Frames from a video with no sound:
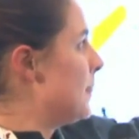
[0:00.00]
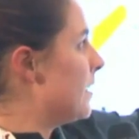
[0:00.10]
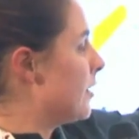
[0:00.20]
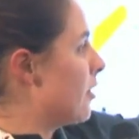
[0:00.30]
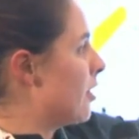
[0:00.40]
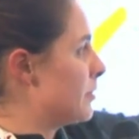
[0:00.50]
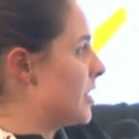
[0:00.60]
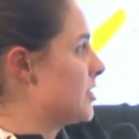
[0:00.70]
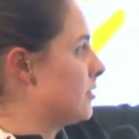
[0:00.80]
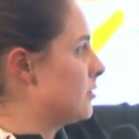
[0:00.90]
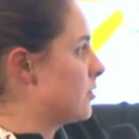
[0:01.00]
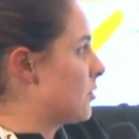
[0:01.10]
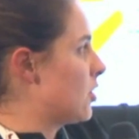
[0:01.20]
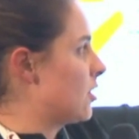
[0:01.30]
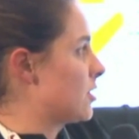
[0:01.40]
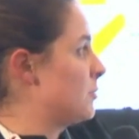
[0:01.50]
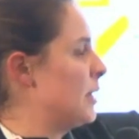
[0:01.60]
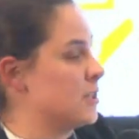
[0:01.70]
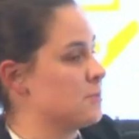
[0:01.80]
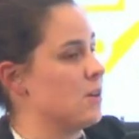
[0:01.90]
their operational cost
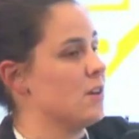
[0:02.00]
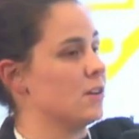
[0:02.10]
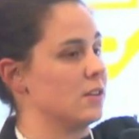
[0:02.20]
benchmark,